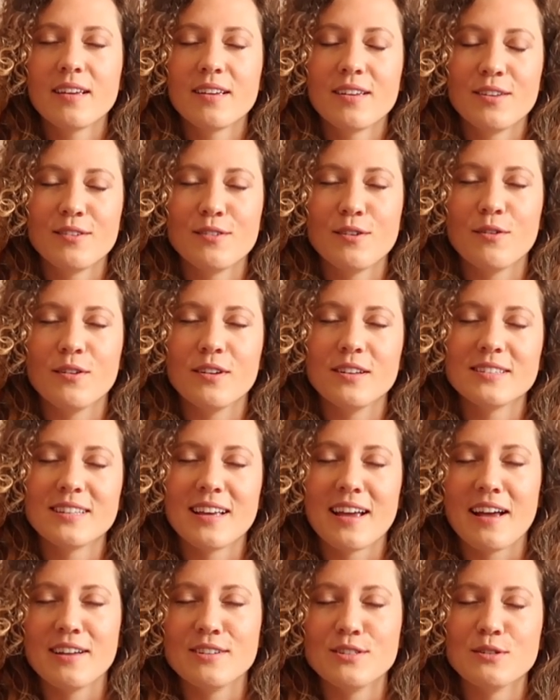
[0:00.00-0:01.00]
You notice
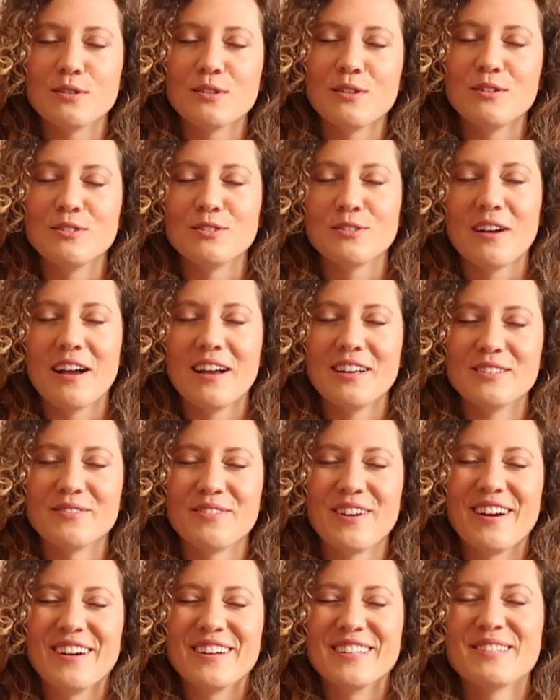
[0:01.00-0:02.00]
I had you close your eyes
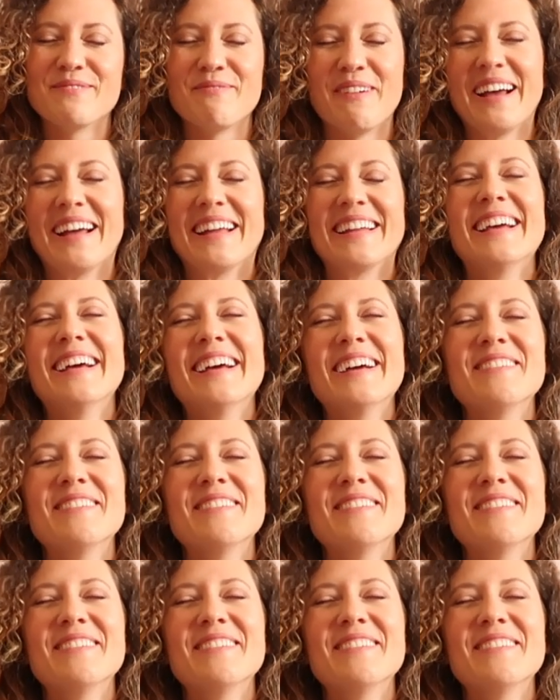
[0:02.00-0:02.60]
first, but